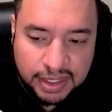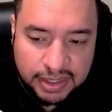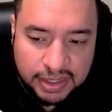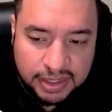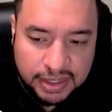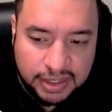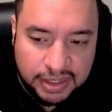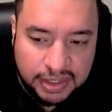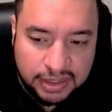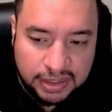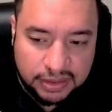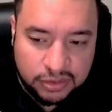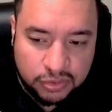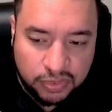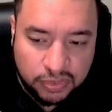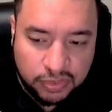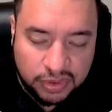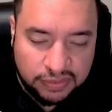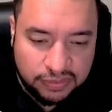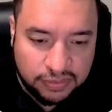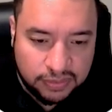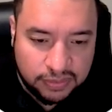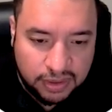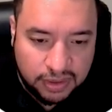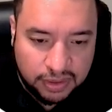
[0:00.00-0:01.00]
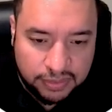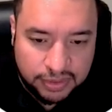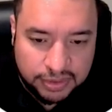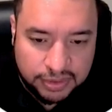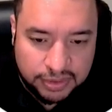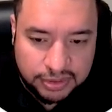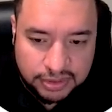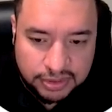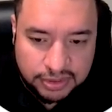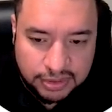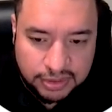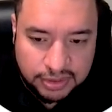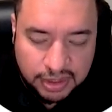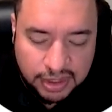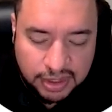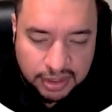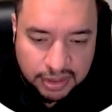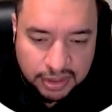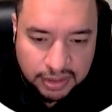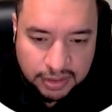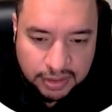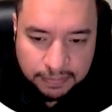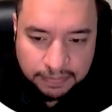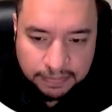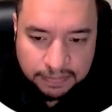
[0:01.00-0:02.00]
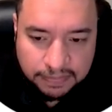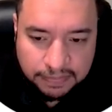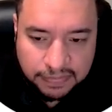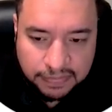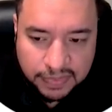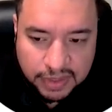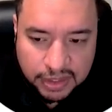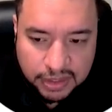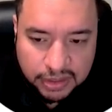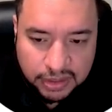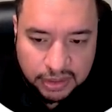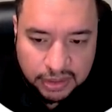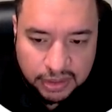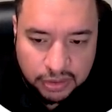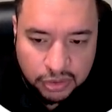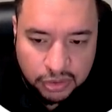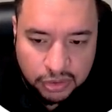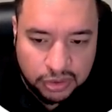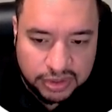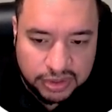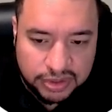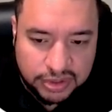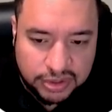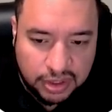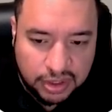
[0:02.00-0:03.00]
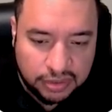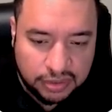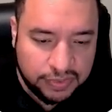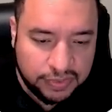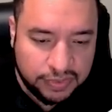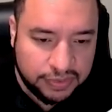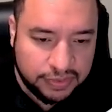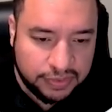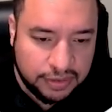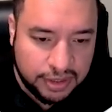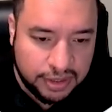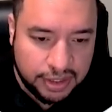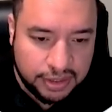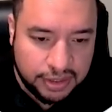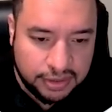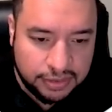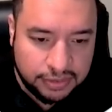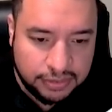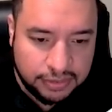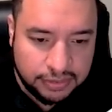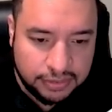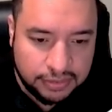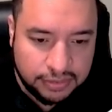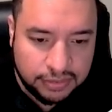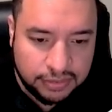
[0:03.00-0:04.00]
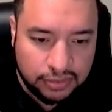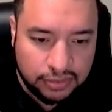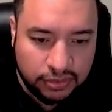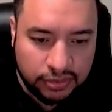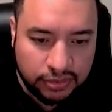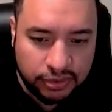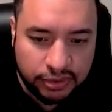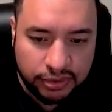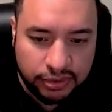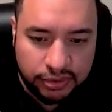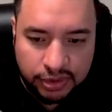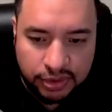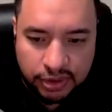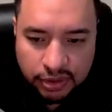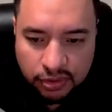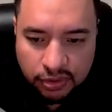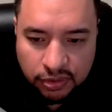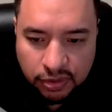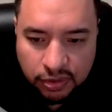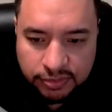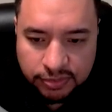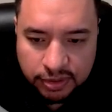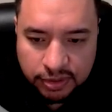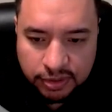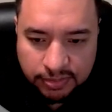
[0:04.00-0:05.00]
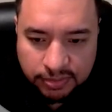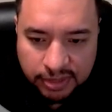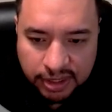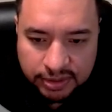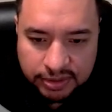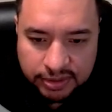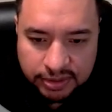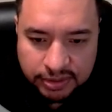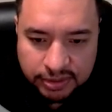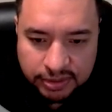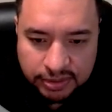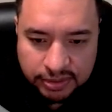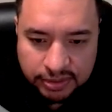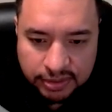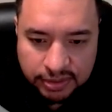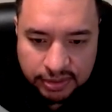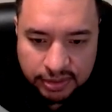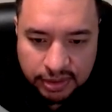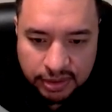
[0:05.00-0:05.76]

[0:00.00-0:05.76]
And then in 24 hours, you can start with 30, or you can go up to the max